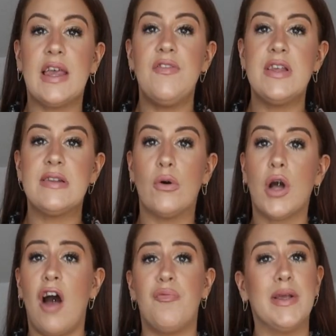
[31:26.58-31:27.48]
giving this little
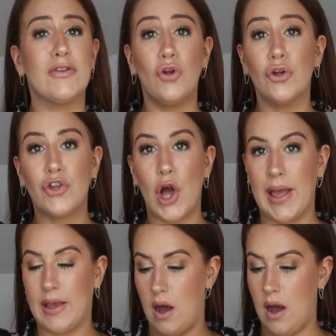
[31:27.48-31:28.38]
cuff, but it's not a
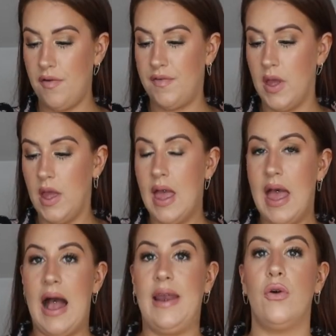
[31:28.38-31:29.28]
tight cuff.
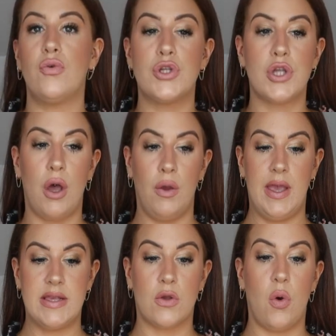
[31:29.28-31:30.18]
And it
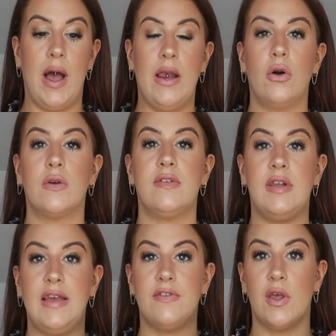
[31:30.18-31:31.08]
also is quite a long
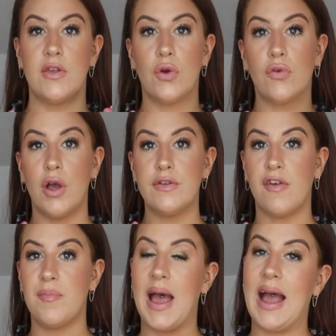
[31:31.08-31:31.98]
sleeve, so it sort of goes
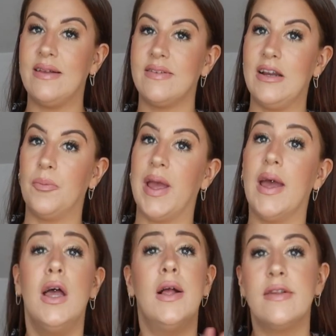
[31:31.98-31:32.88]
over my hands a little
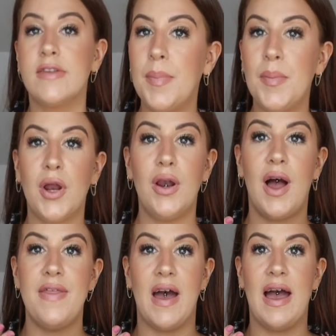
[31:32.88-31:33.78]
bit. Some people don't
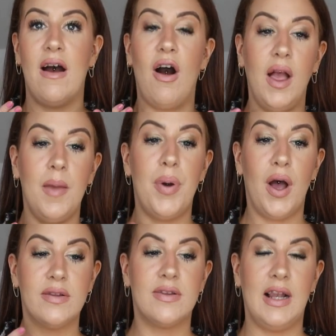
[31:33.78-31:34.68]
like that. I
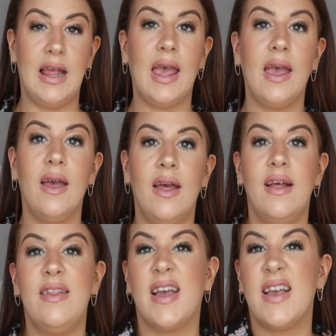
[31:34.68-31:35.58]
personally
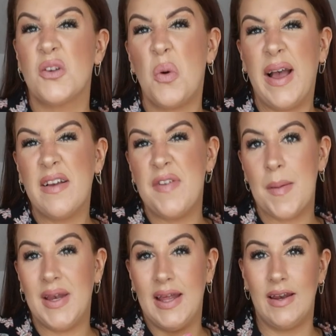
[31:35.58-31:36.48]
think it's quite
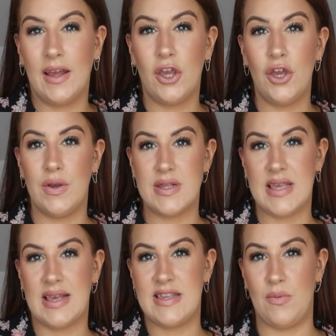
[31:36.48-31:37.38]
feminine and cute and
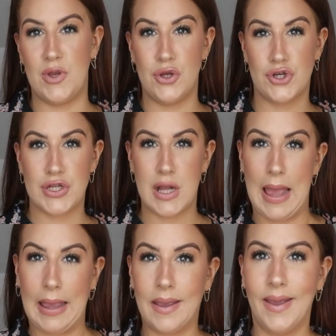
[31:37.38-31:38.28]
sexy when you're just
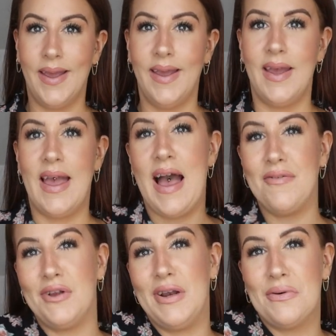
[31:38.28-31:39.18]
like
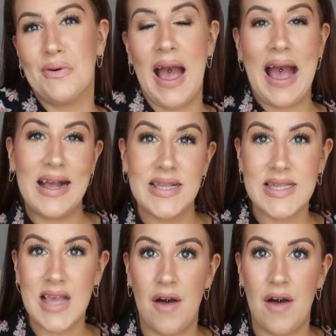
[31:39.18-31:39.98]
having your little hands